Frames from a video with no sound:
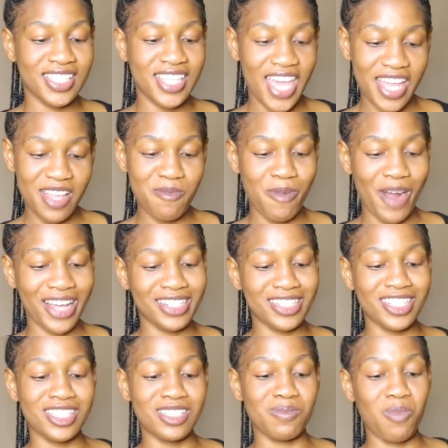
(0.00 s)
10
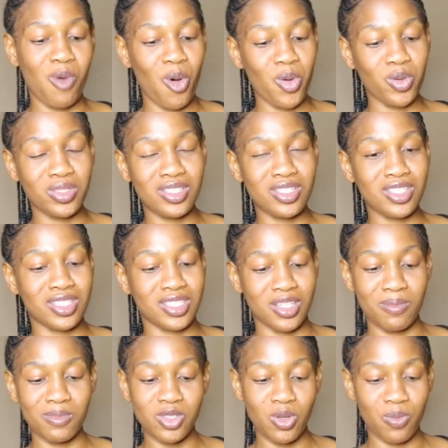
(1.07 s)
brightness modes,
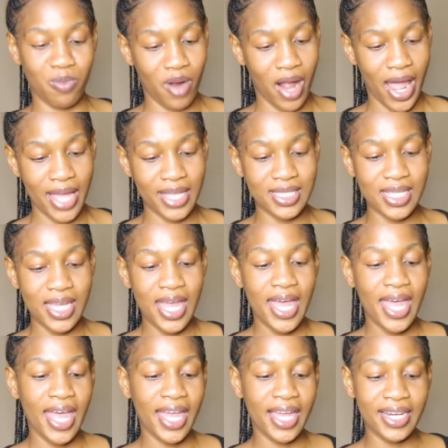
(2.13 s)
dim to bright,
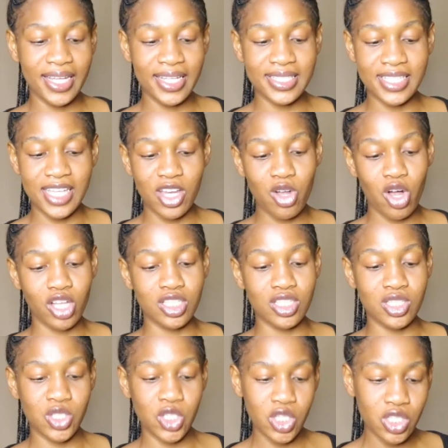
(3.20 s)
LED
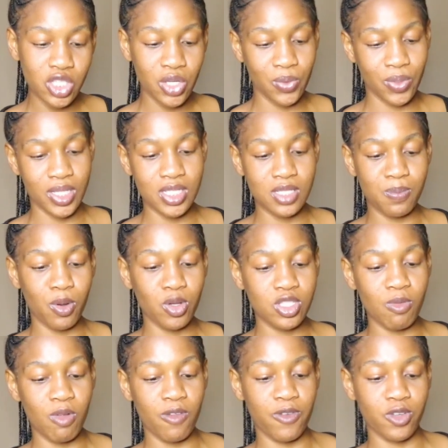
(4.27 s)
continuous,
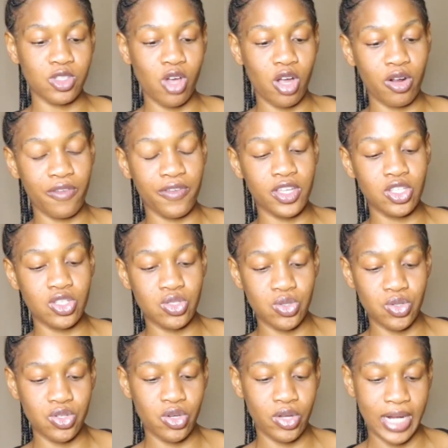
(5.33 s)
portable photography,
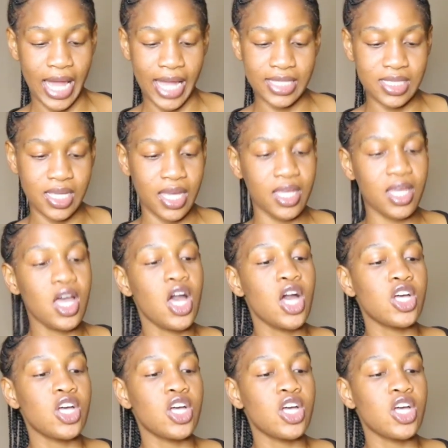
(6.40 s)
studio lighting.